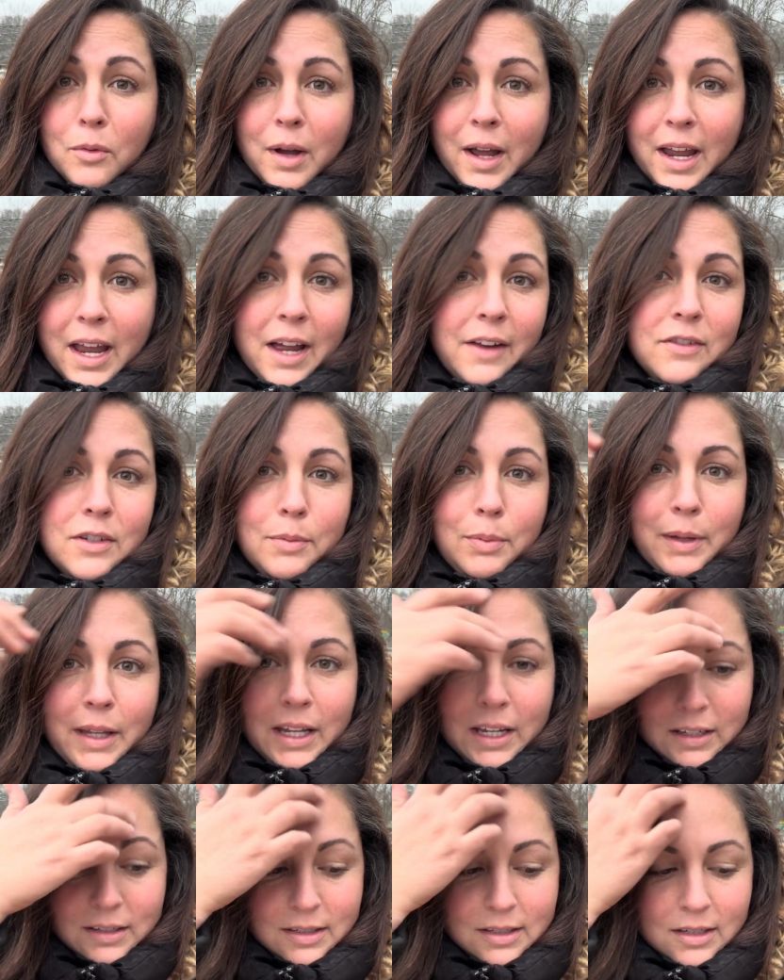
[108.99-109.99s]
I have to
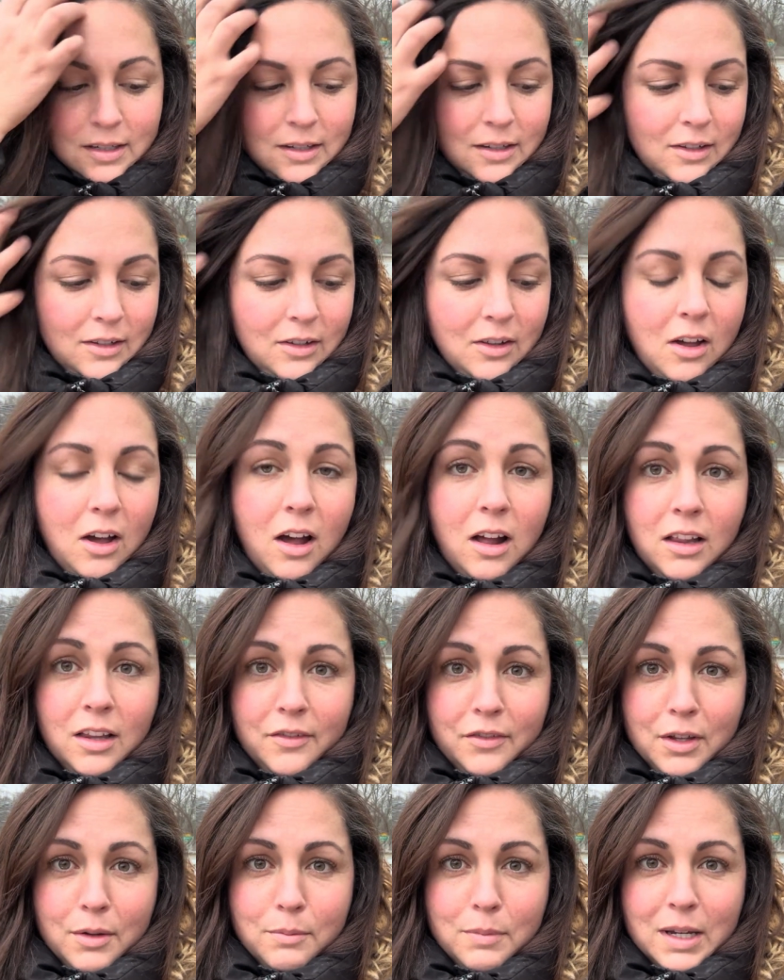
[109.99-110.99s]
plant all of
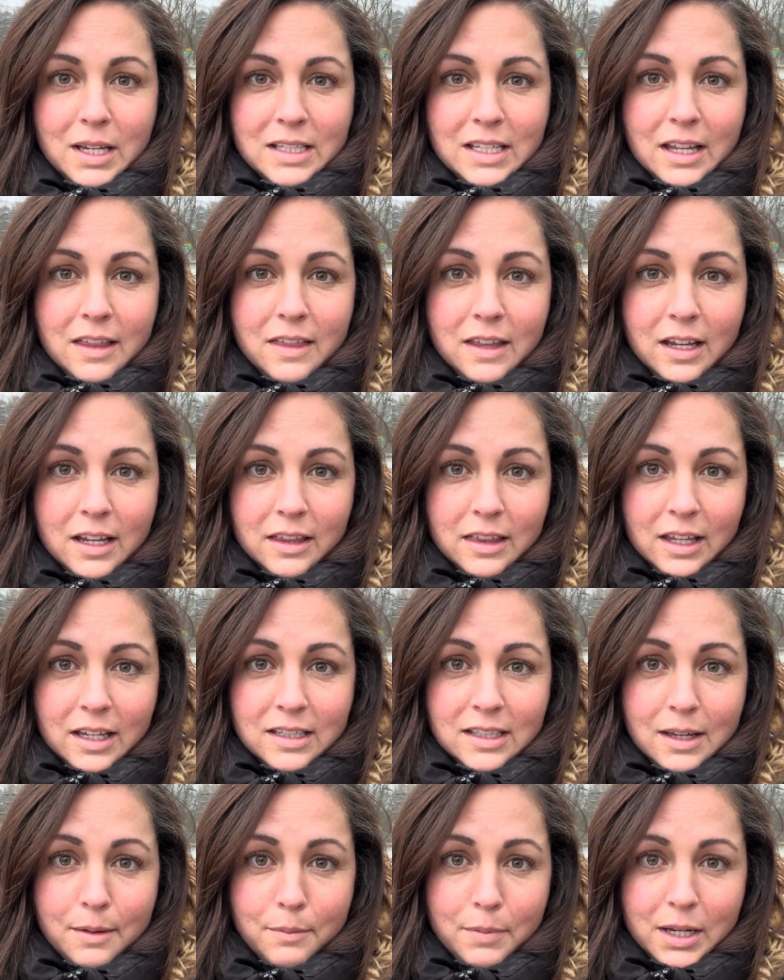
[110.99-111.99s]
them because I think that
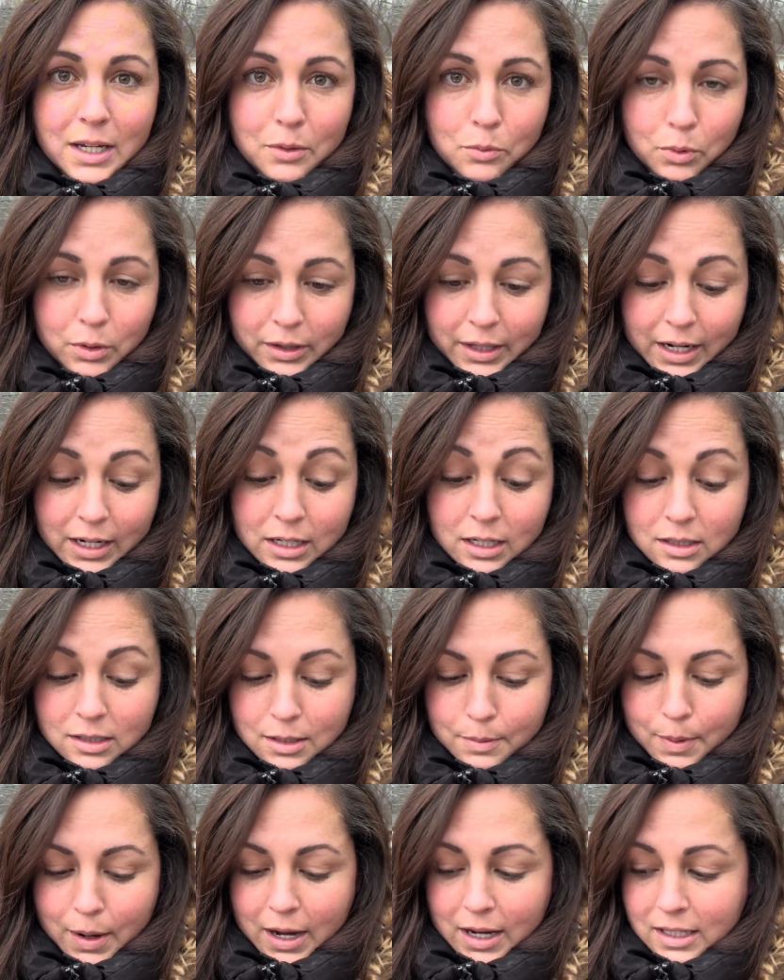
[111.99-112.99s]
somebody will like to
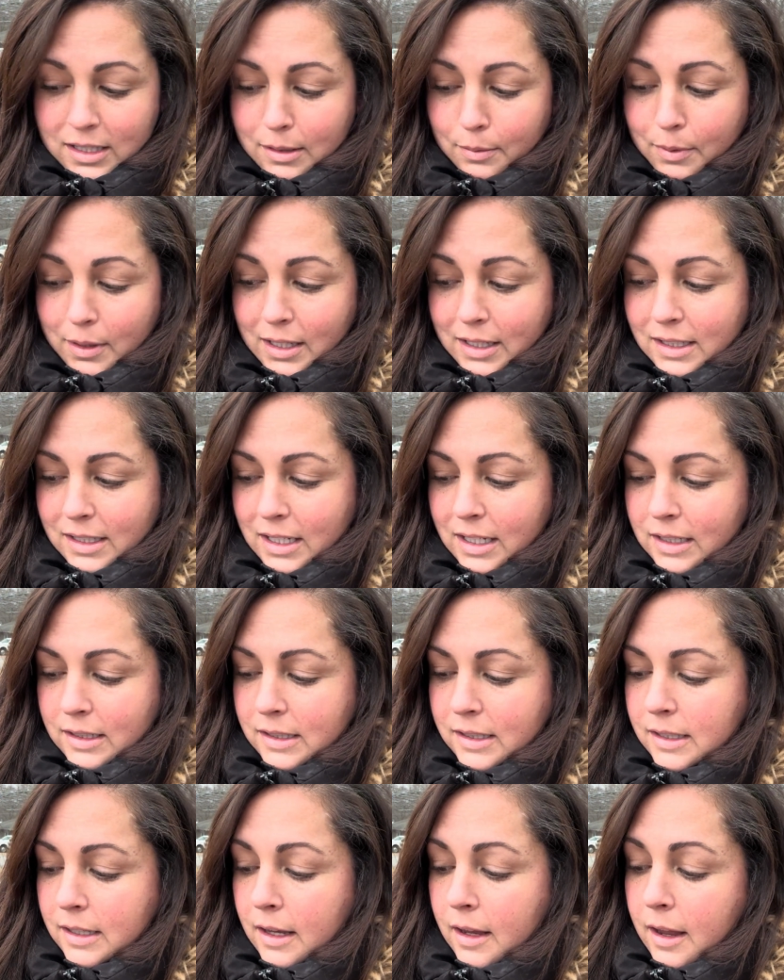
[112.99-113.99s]
buy some of these
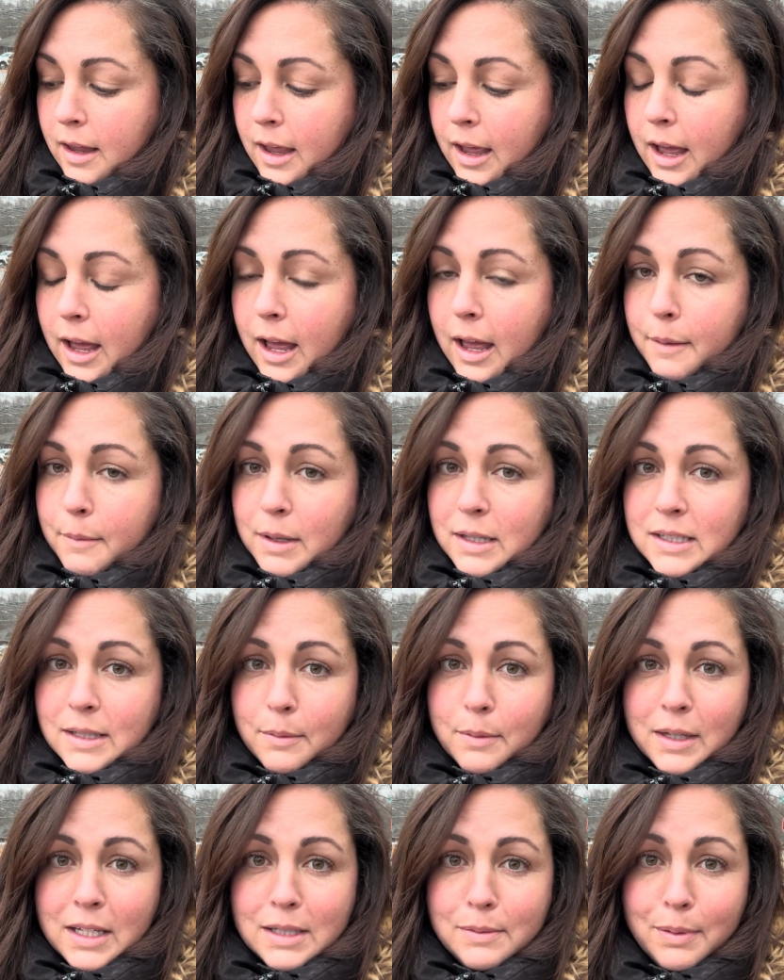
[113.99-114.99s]
seeds and some
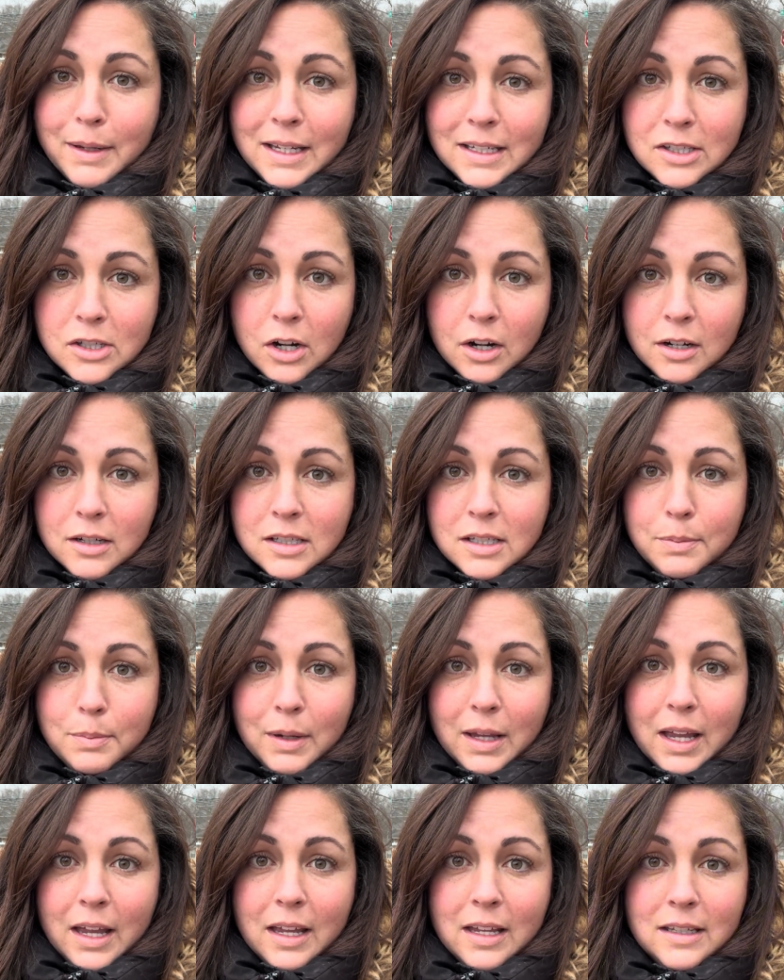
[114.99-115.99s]
of these plant starts,
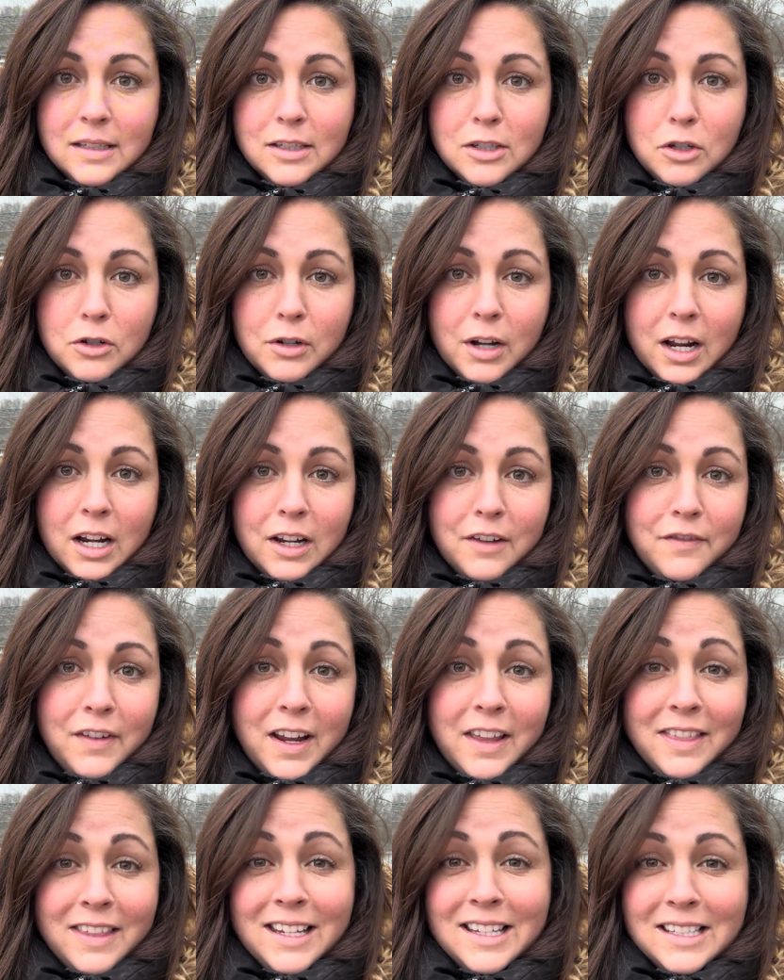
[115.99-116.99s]
because you're not going to
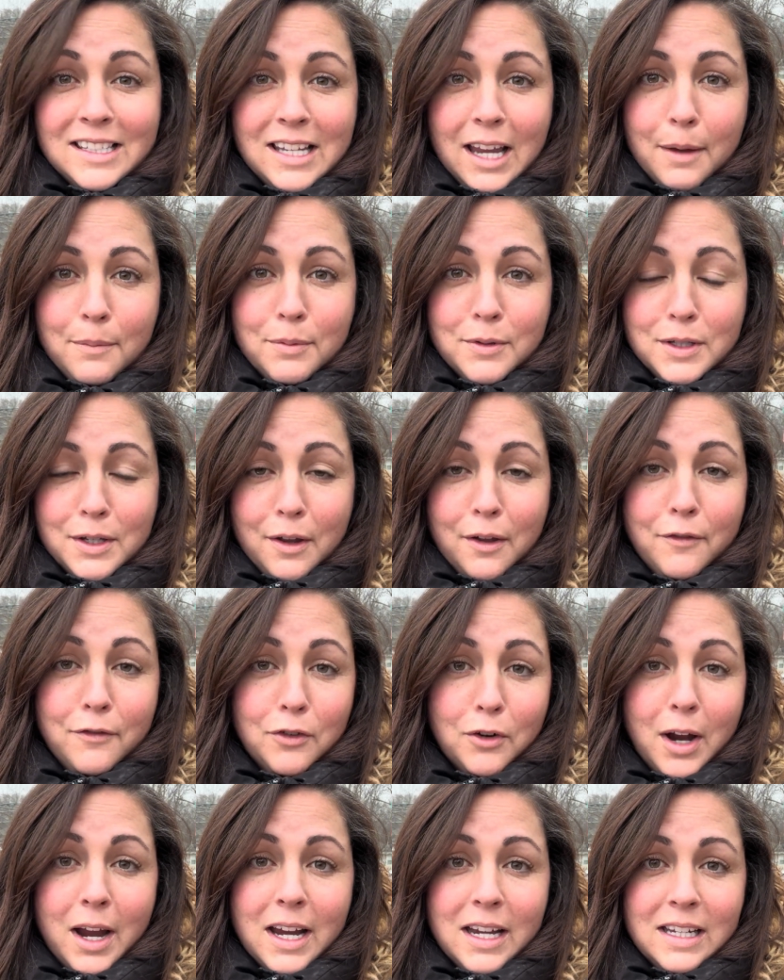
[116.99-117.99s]
find these types of
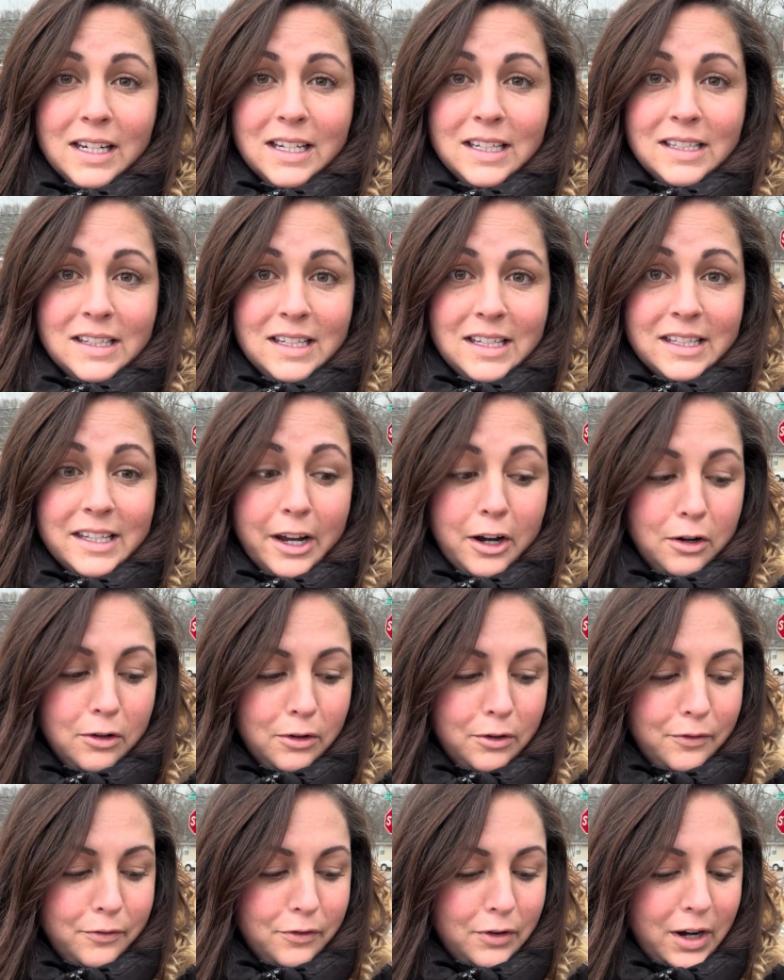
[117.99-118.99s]
varieties, these
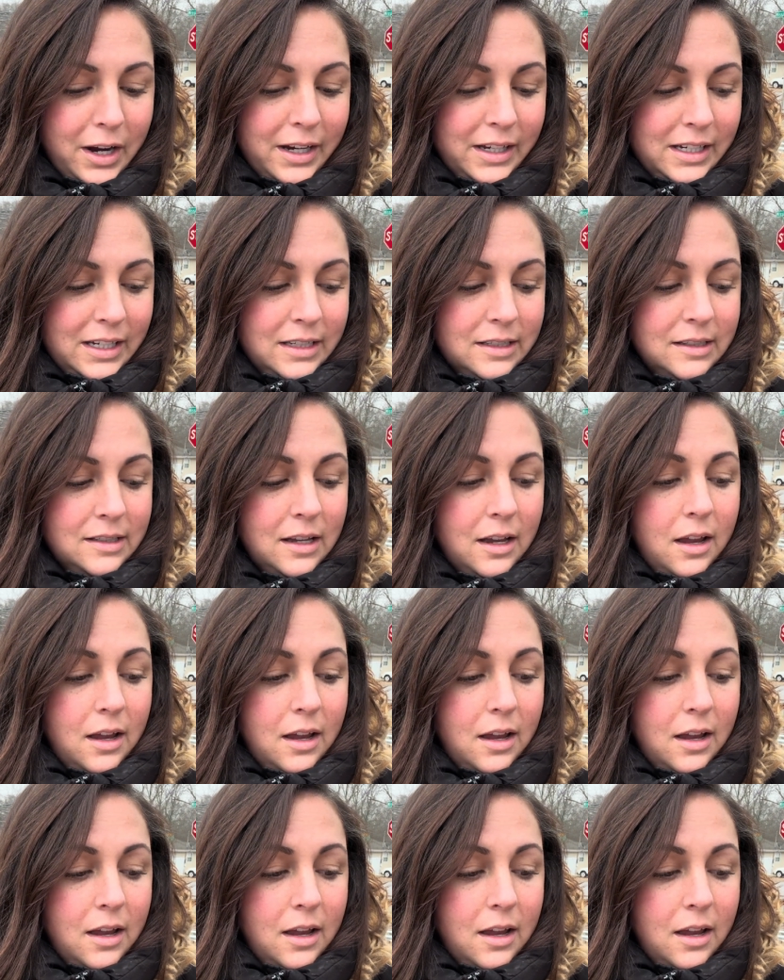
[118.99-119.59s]
heirloom varieties,